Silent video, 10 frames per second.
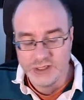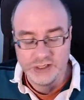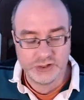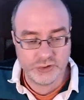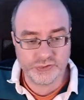
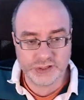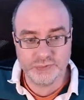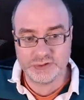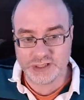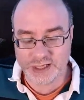The cool thing
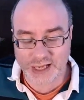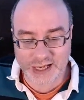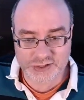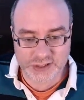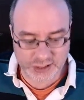with the
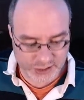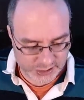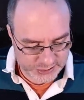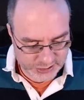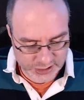latch thing
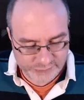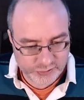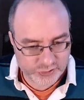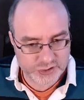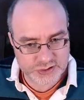is that if
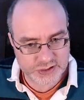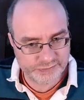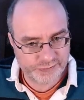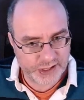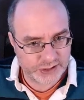you're using a
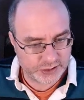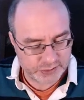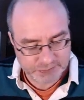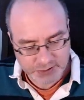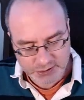
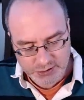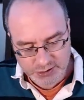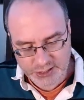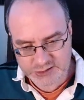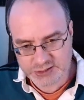fader,
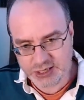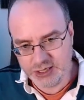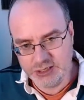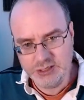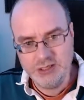let's
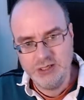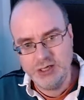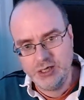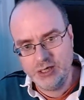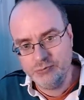say
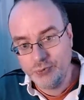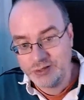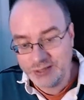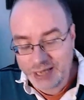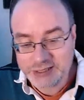
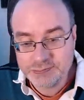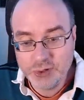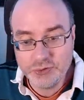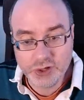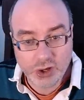with latch
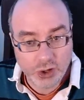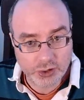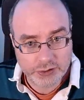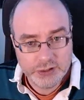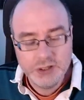mode
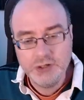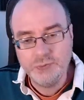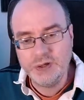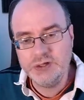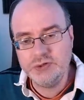on,
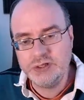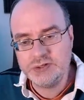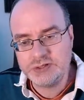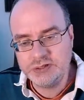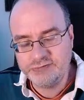when you're
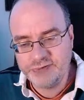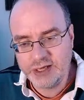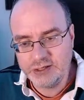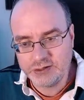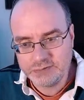using the
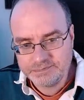fader,